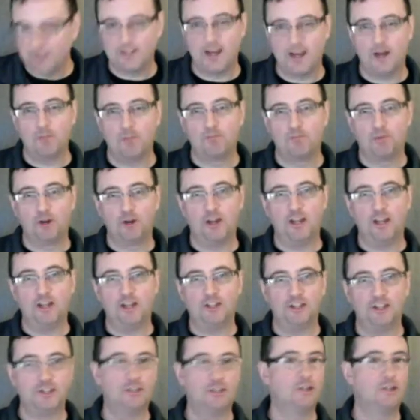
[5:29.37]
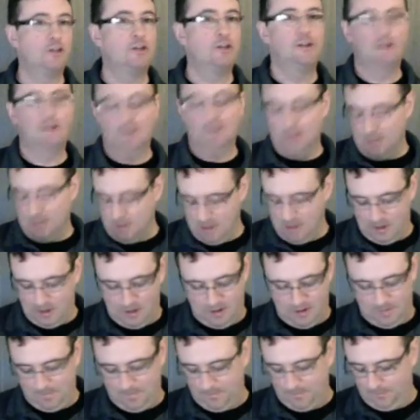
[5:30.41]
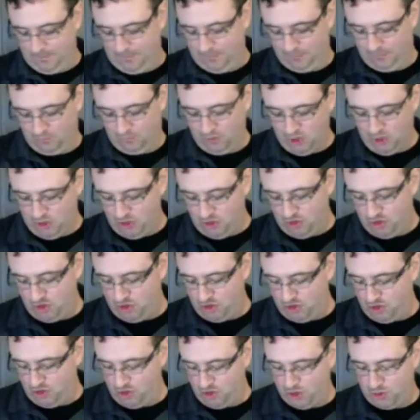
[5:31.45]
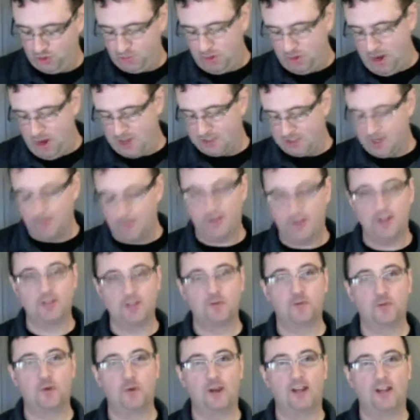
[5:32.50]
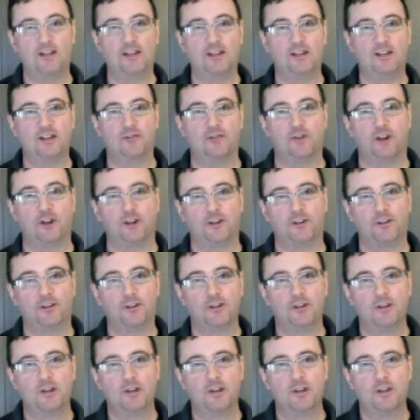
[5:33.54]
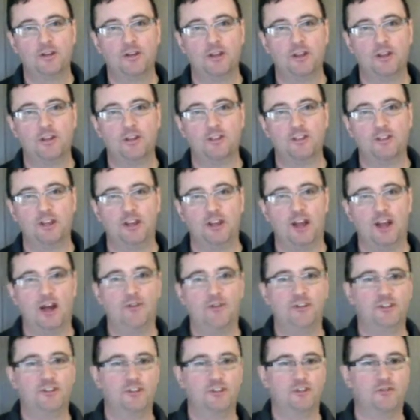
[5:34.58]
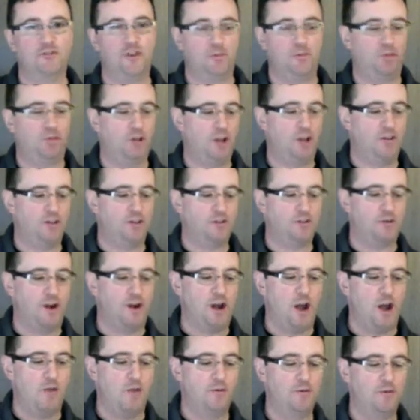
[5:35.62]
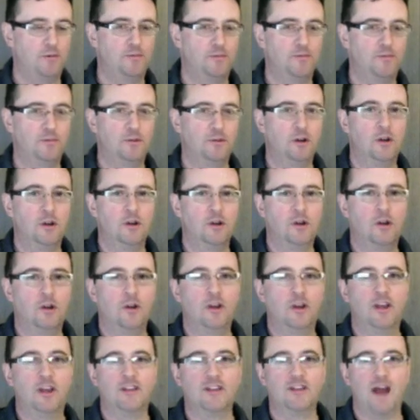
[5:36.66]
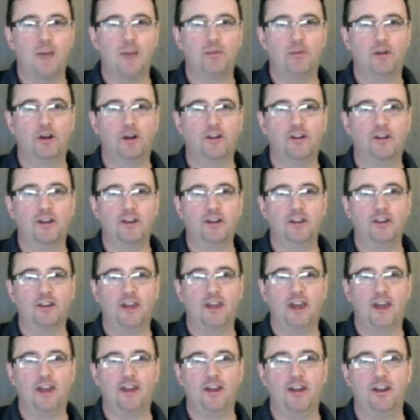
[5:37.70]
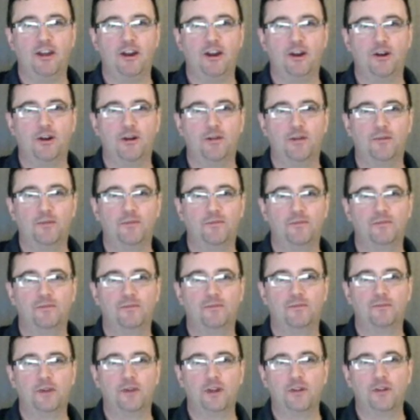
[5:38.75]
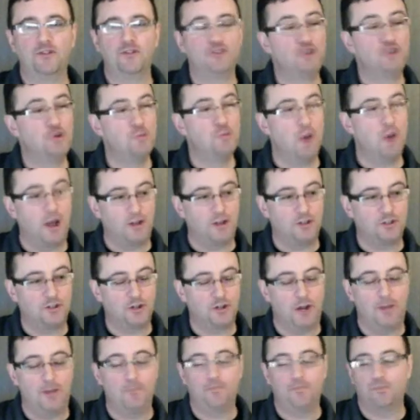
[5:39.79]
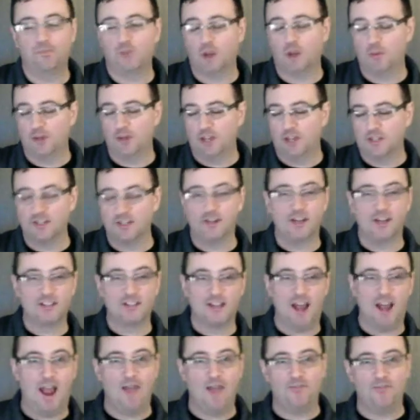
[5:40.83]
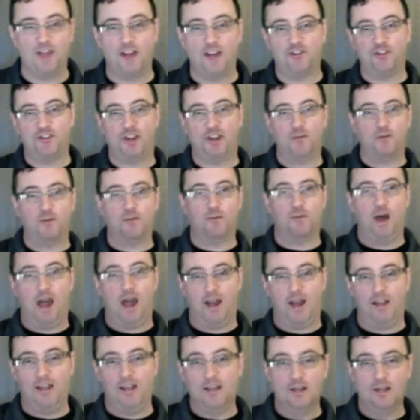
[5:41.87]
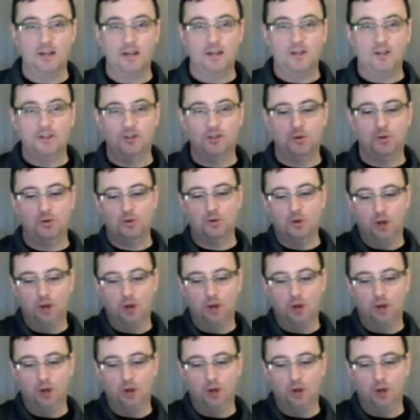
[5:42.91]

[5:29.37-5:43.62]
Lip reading: a bridge, but something that's wickedly different that you see. Obviously, if I play this right now, it's not plugged in. You can't hear too much, right? Because it doesn't have that chambered body to